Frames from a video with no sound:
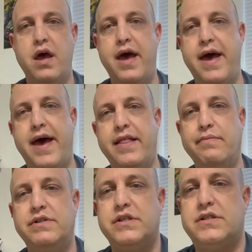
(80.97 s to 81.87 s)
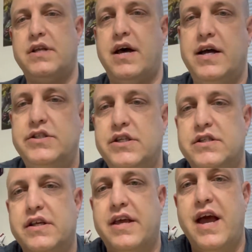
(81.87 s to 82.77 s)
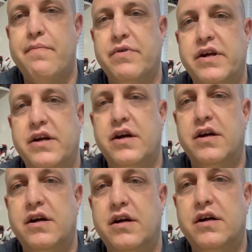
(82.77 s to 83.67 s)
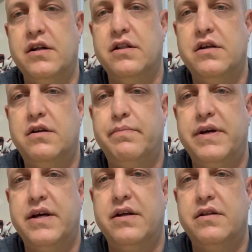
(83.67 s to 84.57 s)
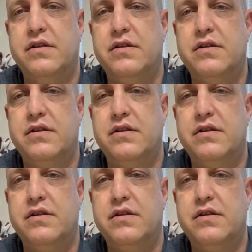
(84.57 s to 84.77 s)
and let me just adjust the camera here a little bit.